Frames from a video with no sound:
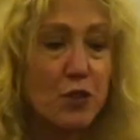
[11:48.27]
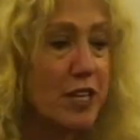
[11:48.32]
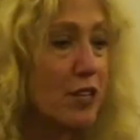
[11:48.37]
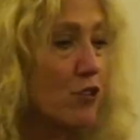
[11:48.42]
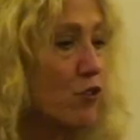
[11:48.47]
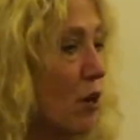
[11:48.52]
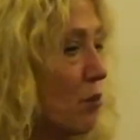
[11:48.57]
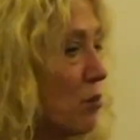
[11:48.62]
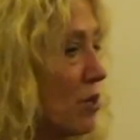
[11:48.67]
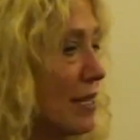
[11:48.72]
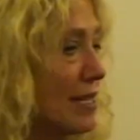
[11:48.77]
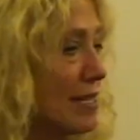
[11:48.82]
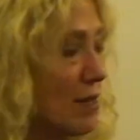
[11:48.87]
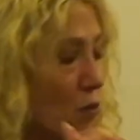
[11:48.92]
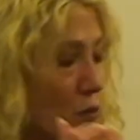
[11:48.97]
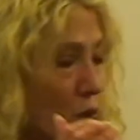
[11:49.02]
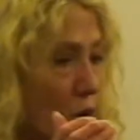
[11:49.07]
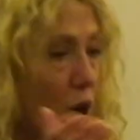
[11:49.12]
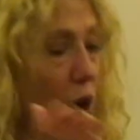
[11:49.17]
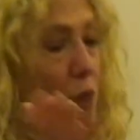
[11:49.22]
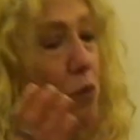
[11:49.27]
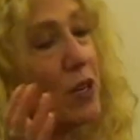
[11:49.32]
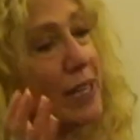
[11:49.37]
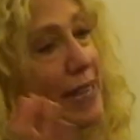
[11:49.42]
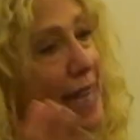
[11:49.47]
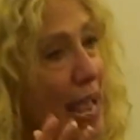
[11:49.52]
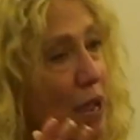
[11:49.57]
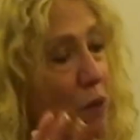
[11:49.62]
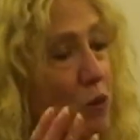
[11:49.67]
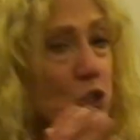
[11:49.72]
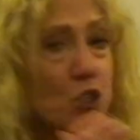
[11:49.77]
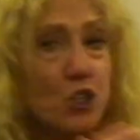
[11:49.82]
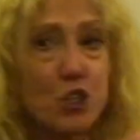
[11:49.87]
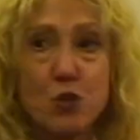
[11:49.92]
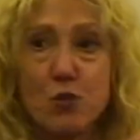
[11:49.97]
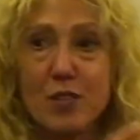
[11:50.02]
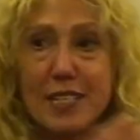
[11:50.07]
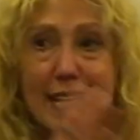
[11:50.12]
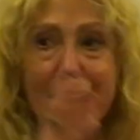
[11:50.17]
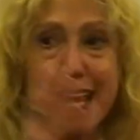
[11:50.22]
The trouble is, what they will
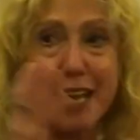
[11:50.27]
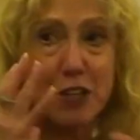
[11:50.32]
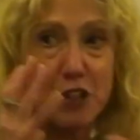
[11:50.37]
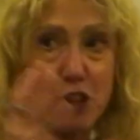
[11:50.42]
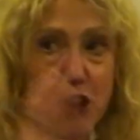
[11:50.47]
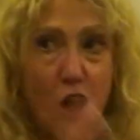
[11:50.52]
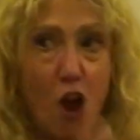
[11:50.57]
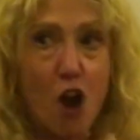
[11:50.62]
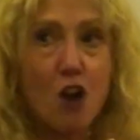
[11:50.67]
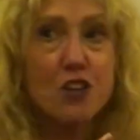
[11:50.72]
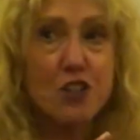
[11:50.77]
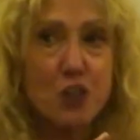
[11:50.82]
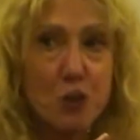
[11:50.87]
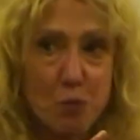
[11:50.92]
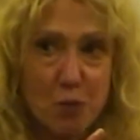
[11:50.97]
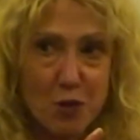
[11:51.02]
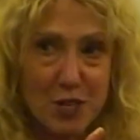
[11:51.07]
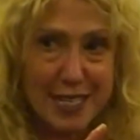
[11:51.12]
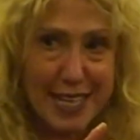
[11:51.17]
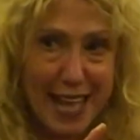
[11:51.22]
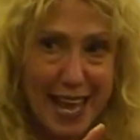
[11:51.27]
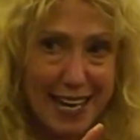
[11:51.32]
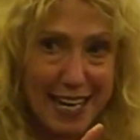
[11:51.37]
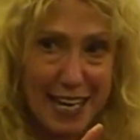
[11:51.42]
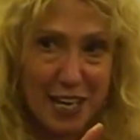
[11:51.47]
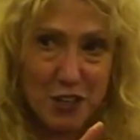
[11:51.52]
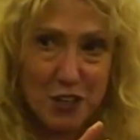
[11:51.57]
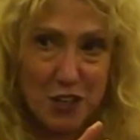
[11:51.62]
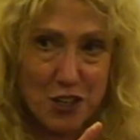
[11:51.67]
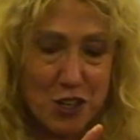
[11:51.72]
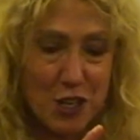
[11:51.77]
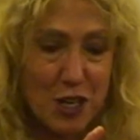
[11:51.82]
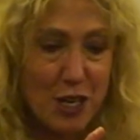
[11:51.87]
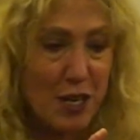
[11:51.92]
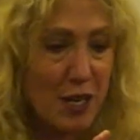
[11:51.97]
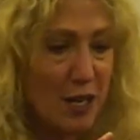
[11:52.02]
do is take a larger percentage